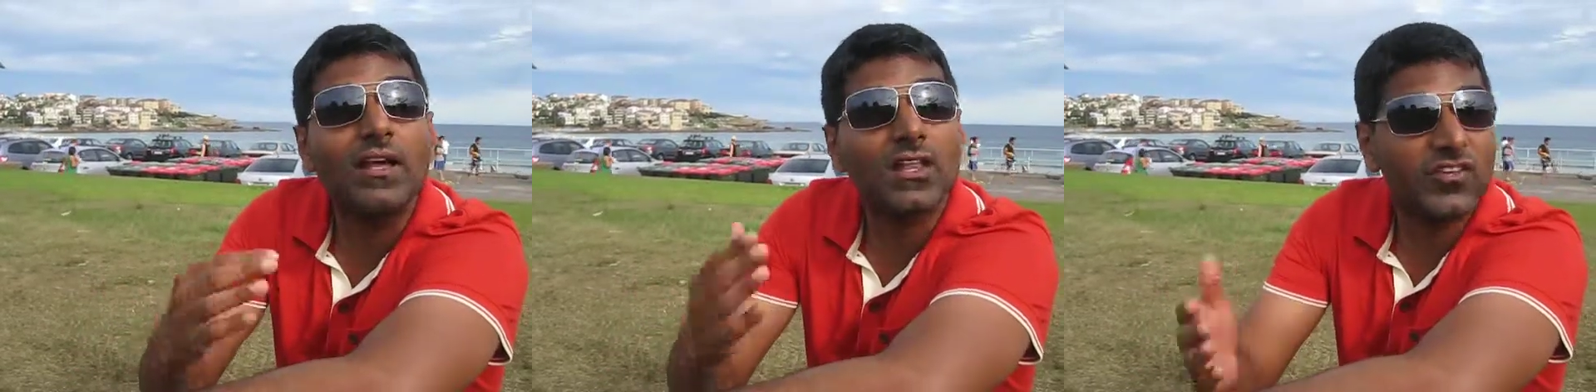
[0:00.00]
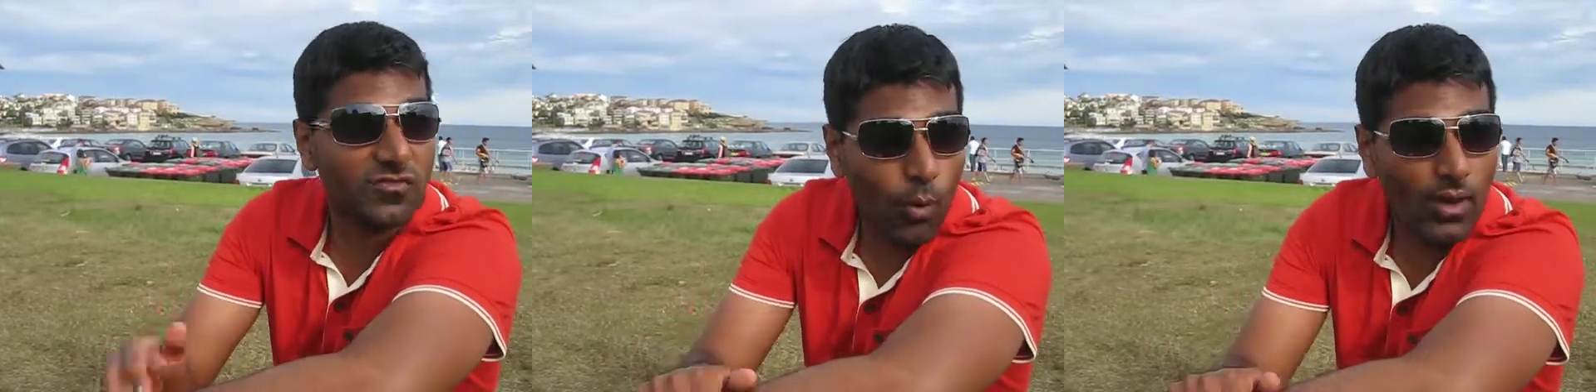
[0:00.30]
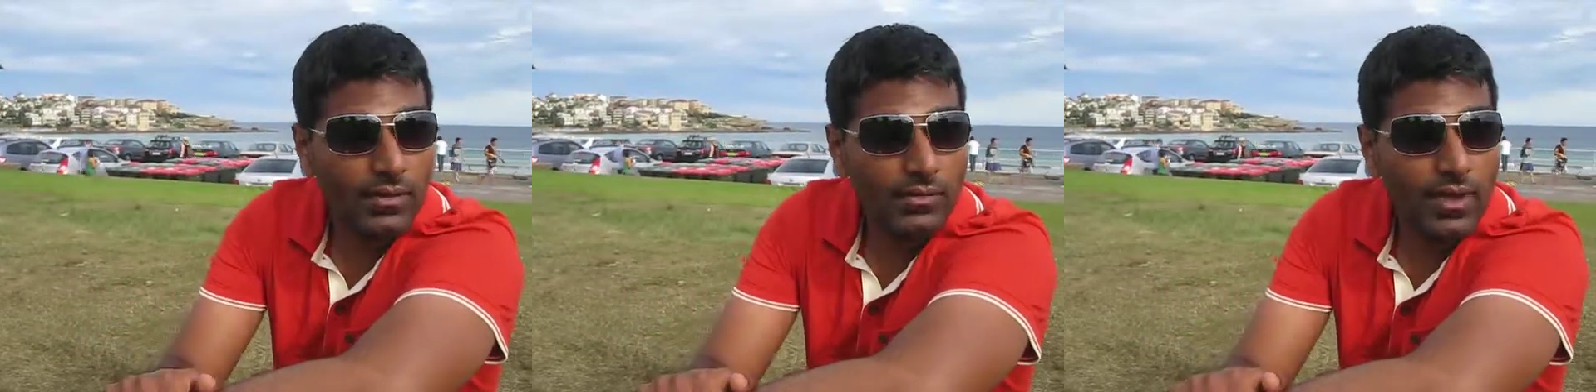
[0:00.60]
Cliff
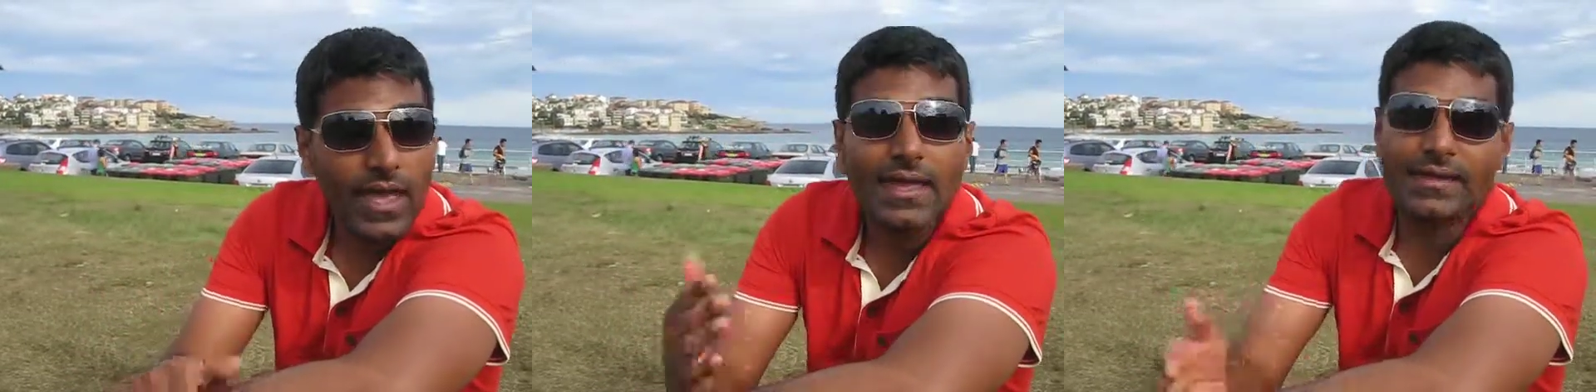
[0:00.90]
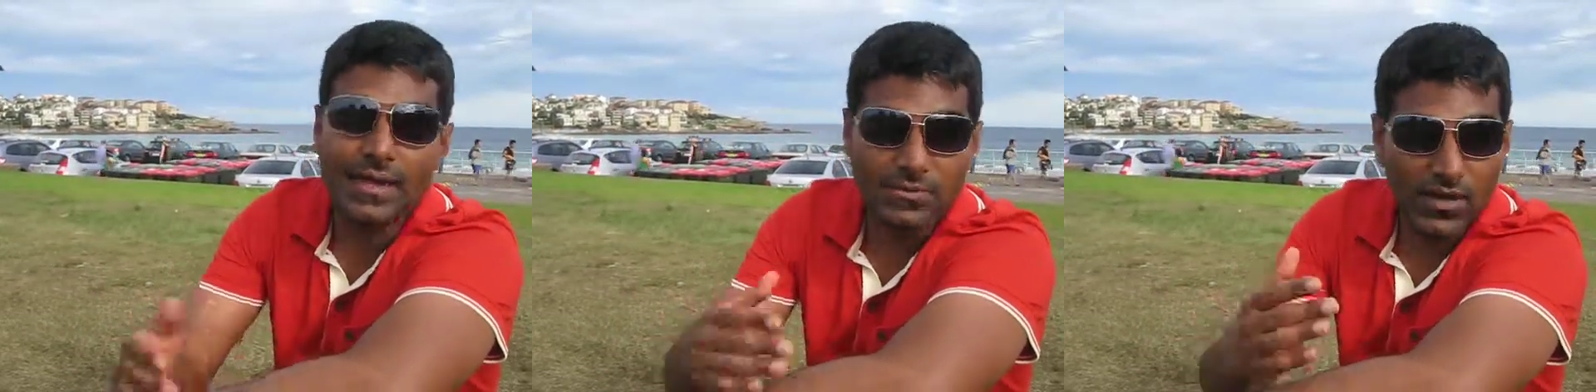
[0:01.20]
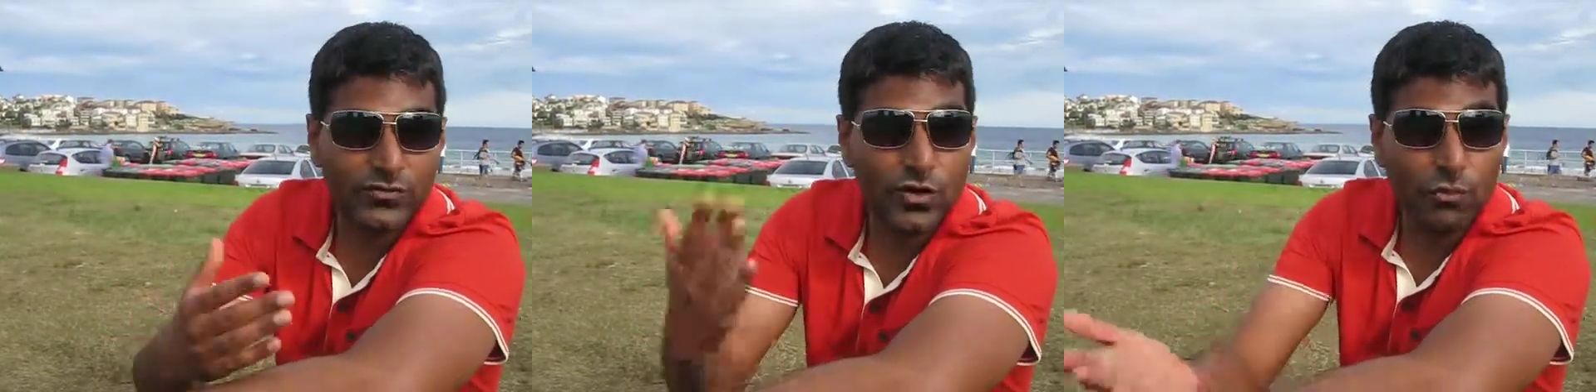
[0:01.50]
Point, named
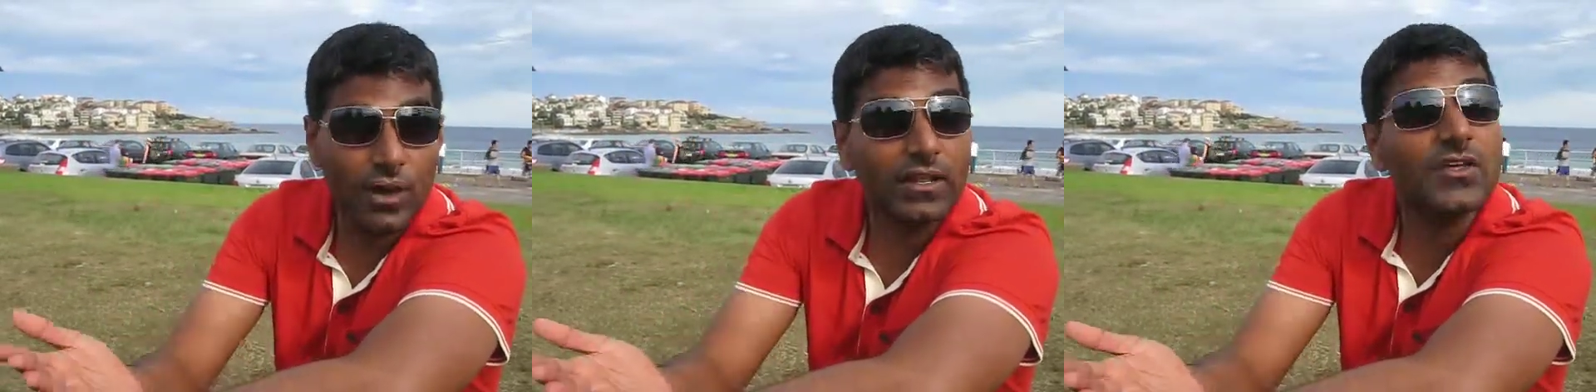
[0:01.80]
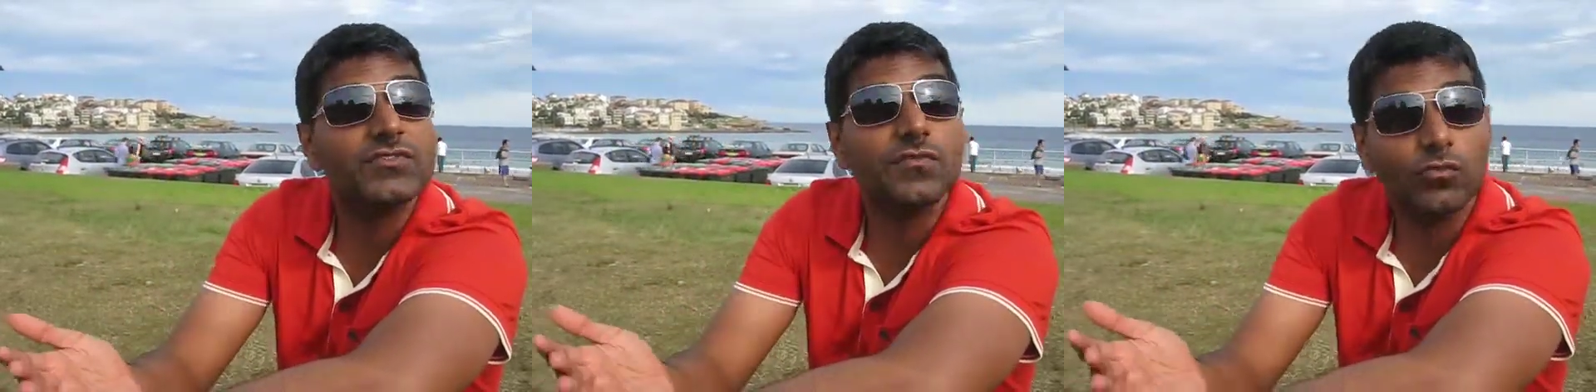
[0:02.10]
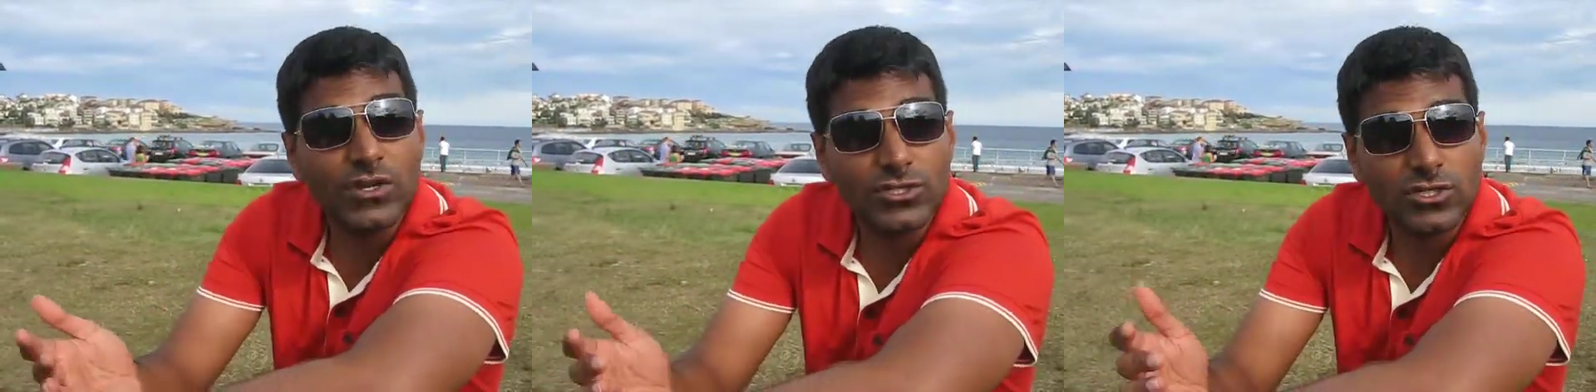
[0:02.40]
after the Red Cliffs of the
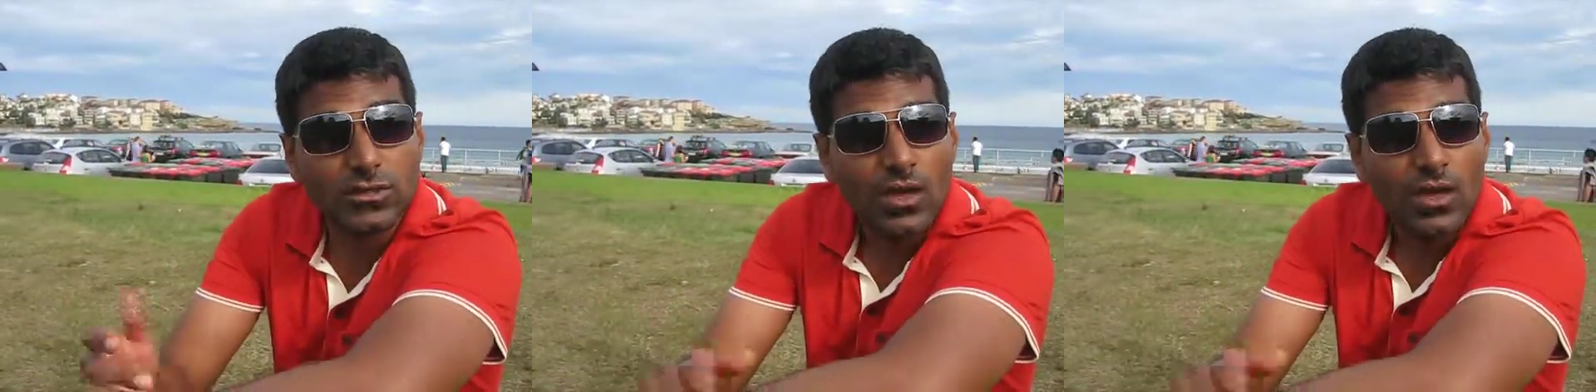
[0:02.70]
region.